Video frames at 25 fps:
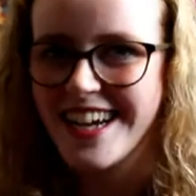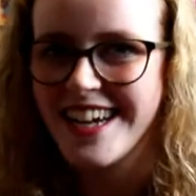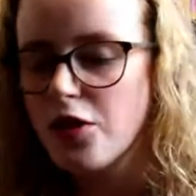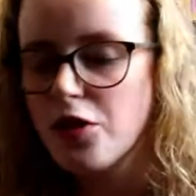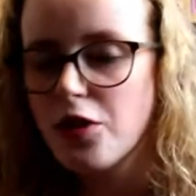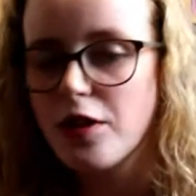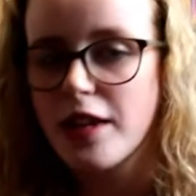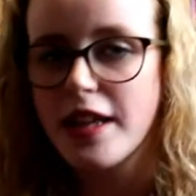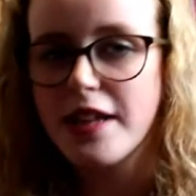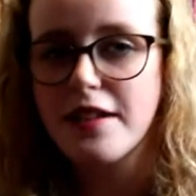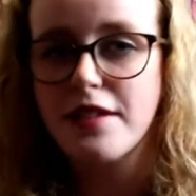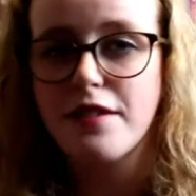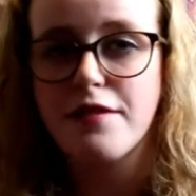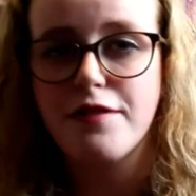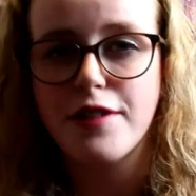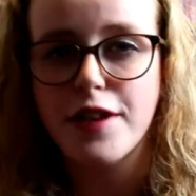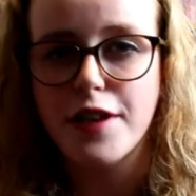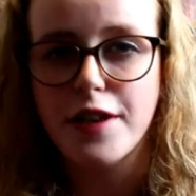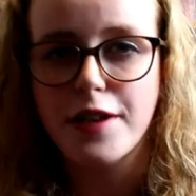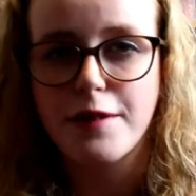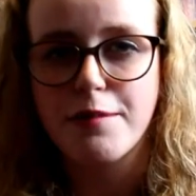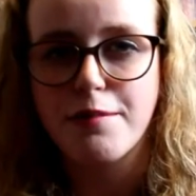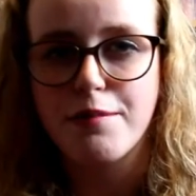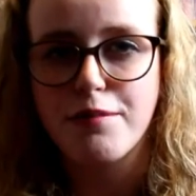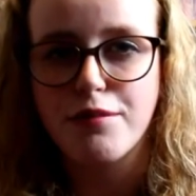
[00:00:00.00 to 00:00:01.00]
So that's a
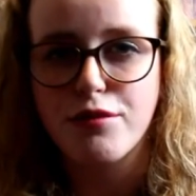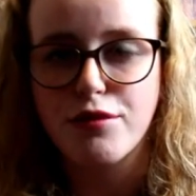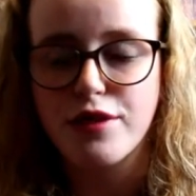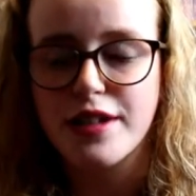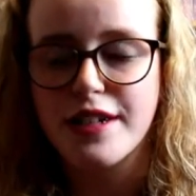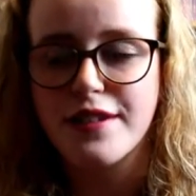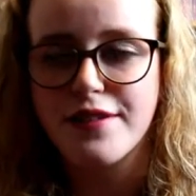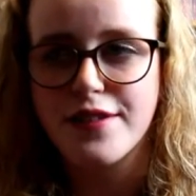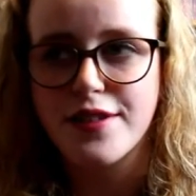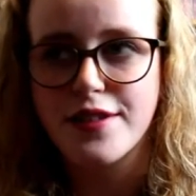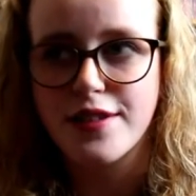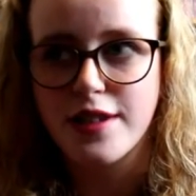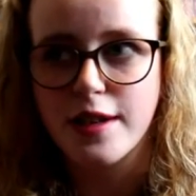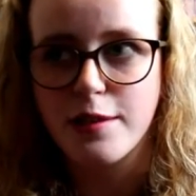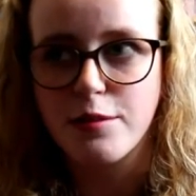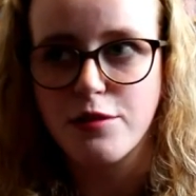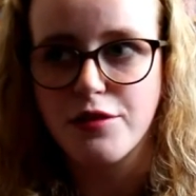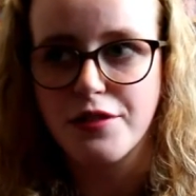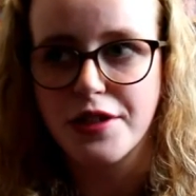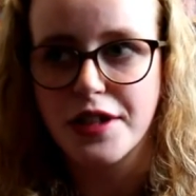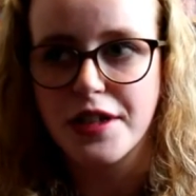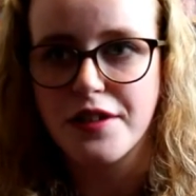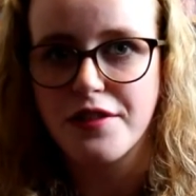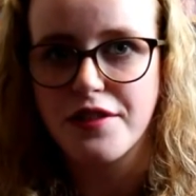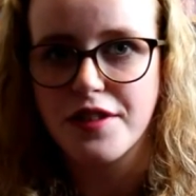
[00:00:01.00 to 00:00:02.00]
very brief
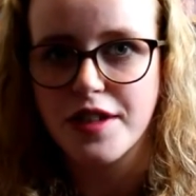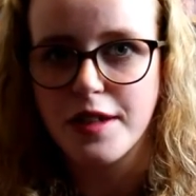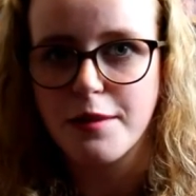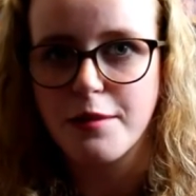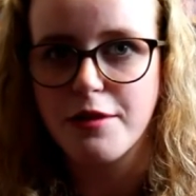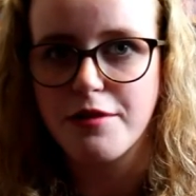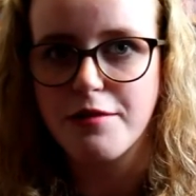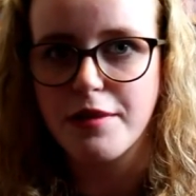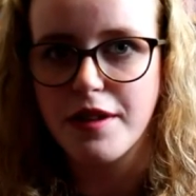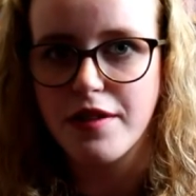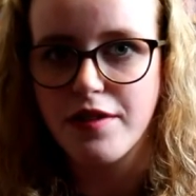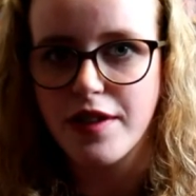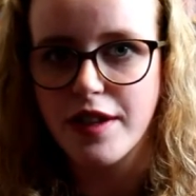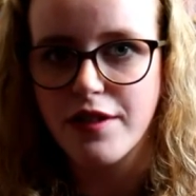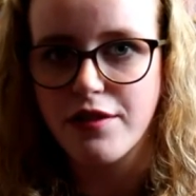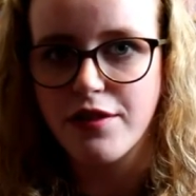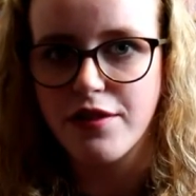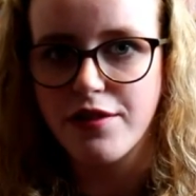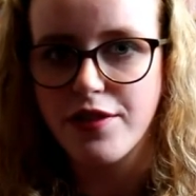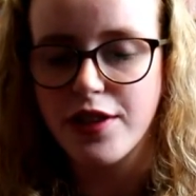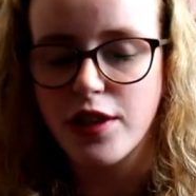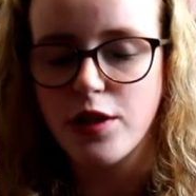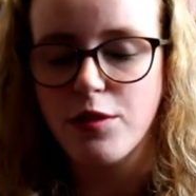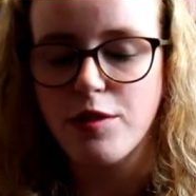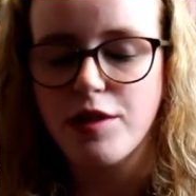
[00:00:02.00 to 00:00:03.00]
summary of some of my favourite
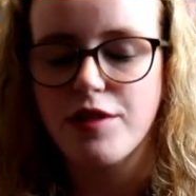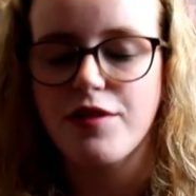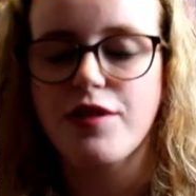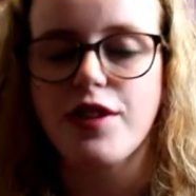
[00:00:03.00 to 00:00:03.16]
films.